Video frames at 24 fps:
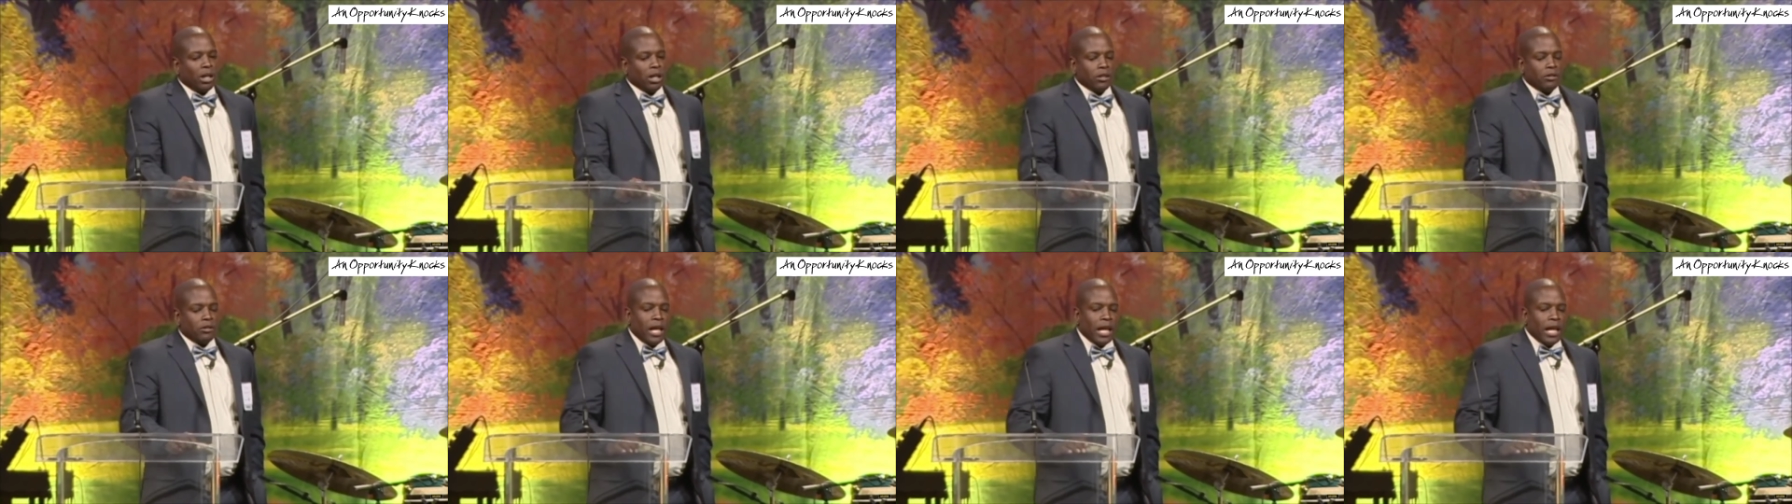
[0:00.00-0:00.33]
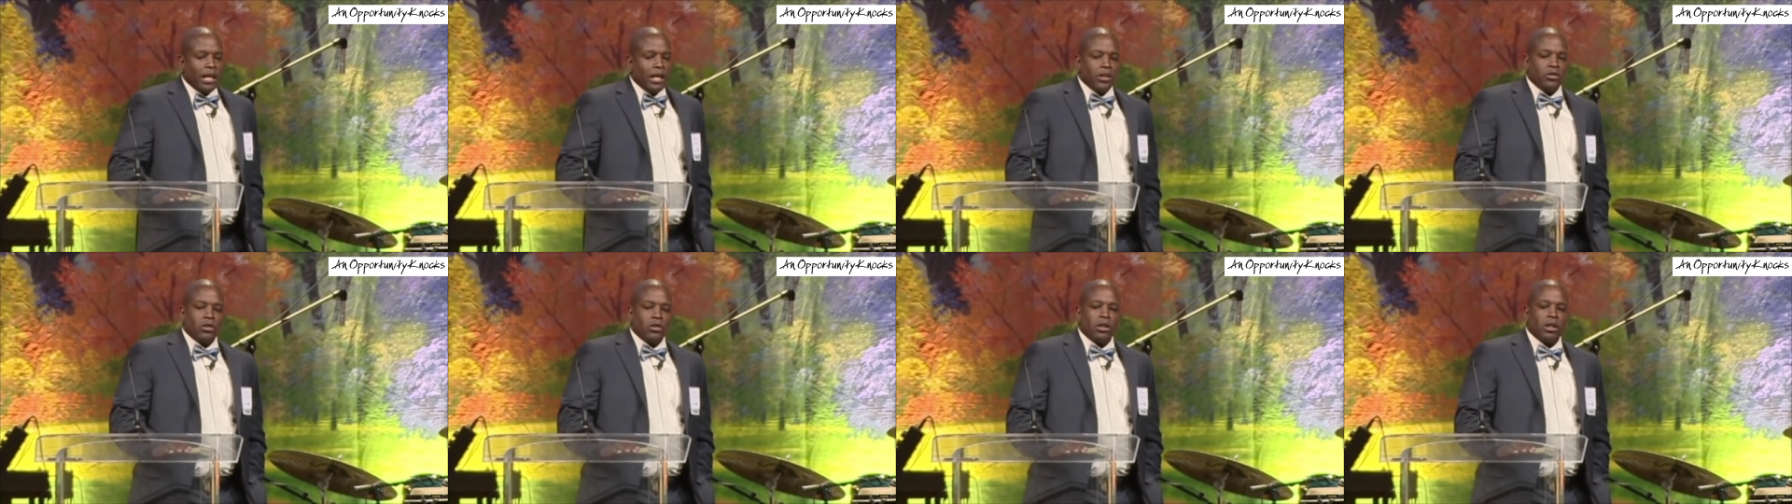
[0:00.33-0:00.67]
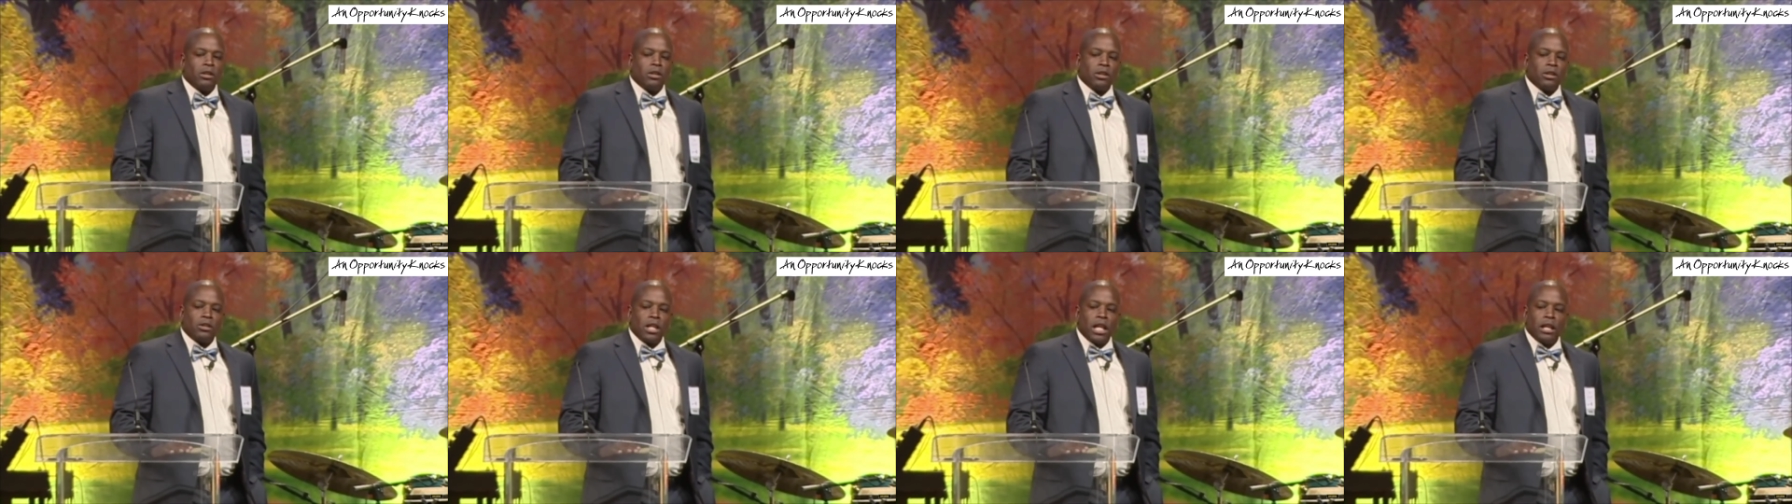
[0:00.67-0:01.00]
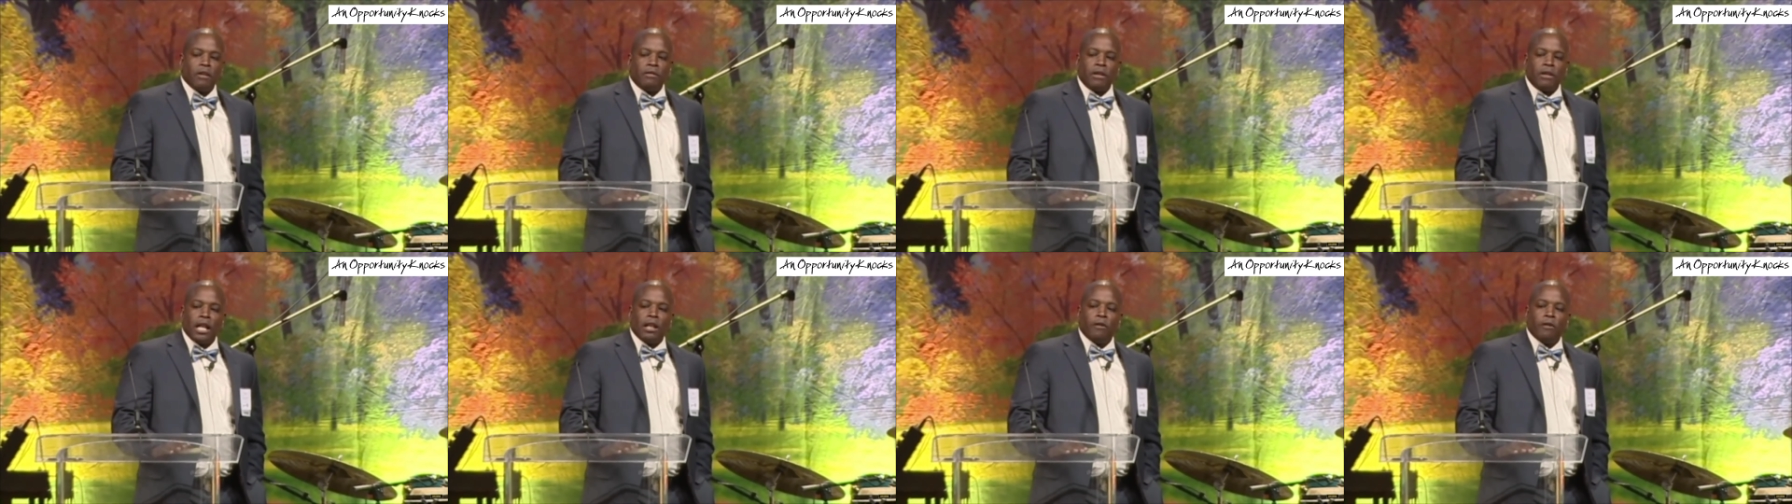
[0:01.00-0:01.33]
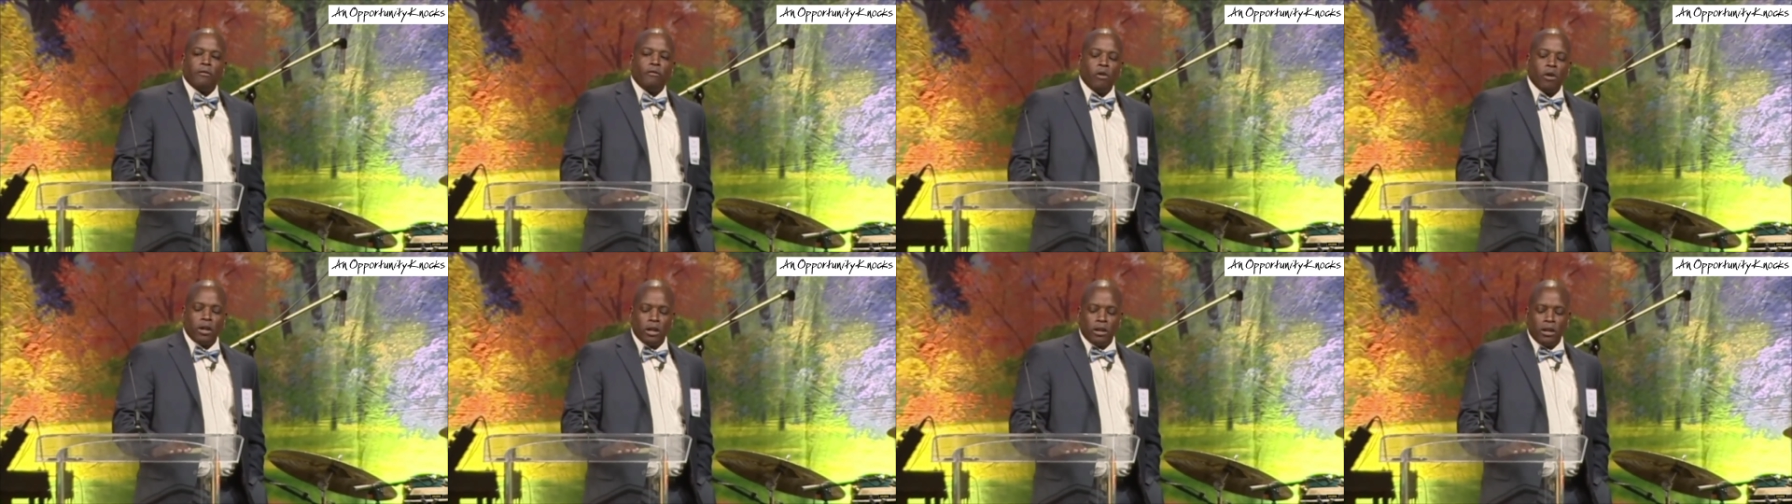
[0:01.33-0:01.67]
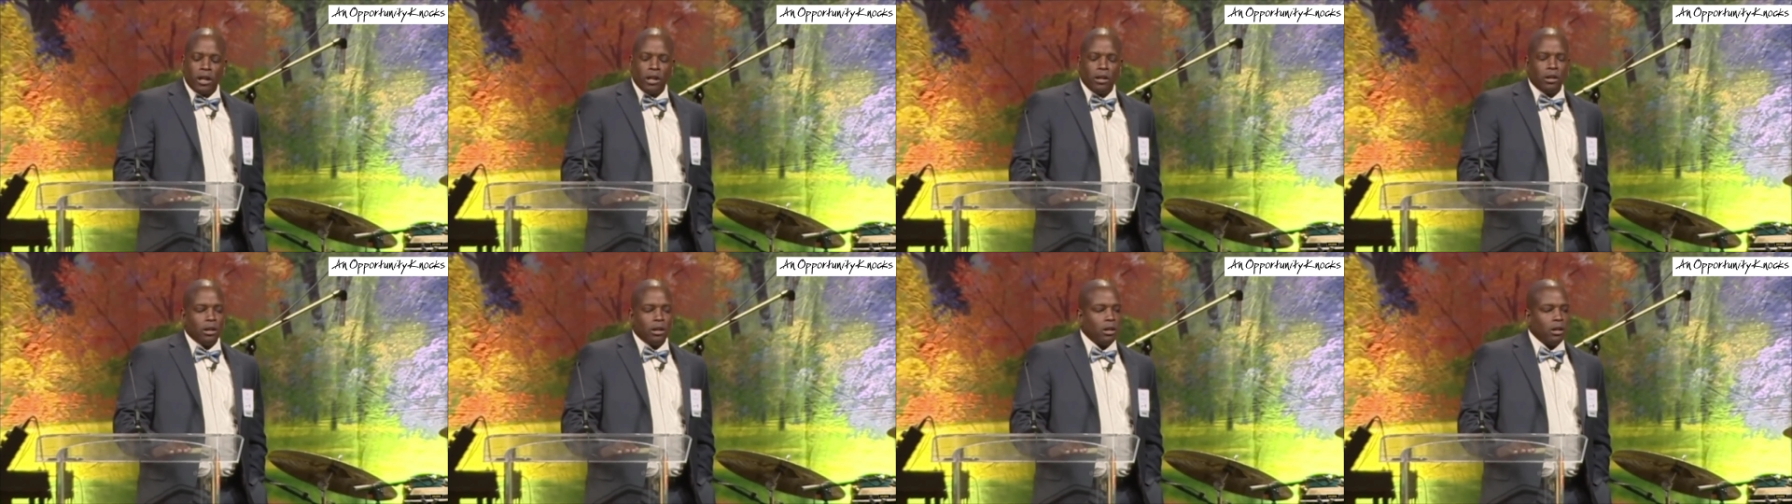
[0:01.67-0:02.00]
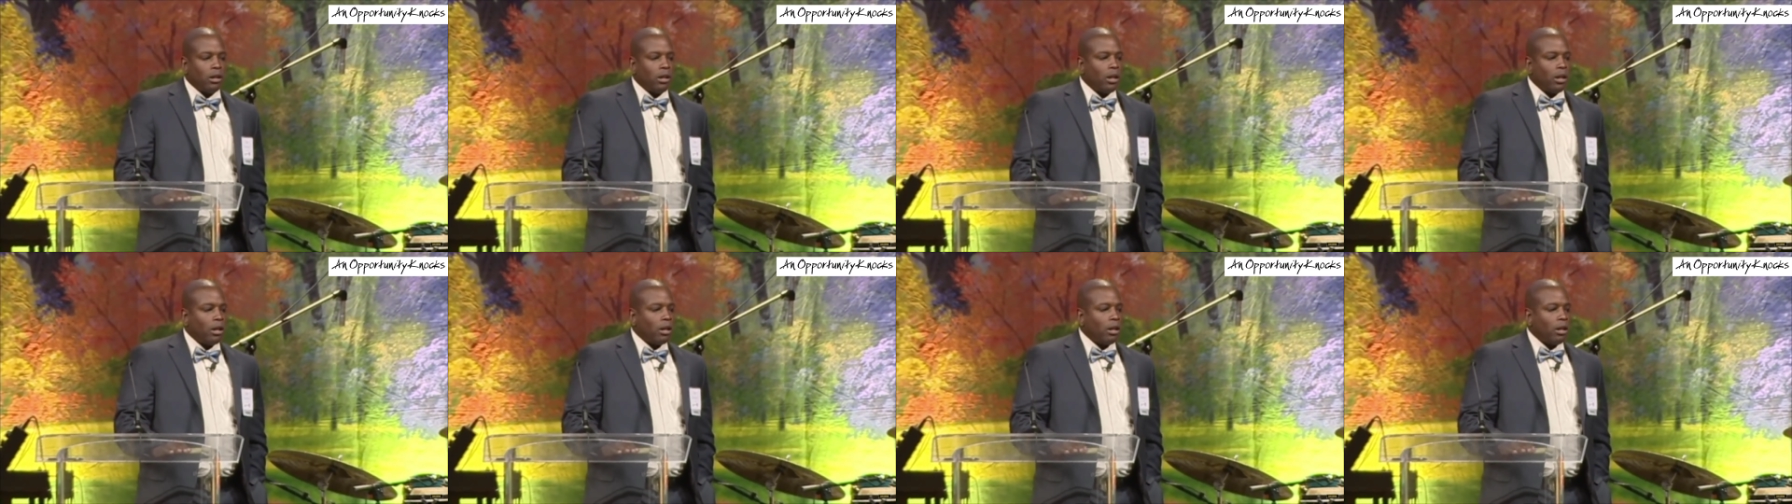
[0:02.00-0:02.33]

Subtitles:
because of that incident, the state of California, they did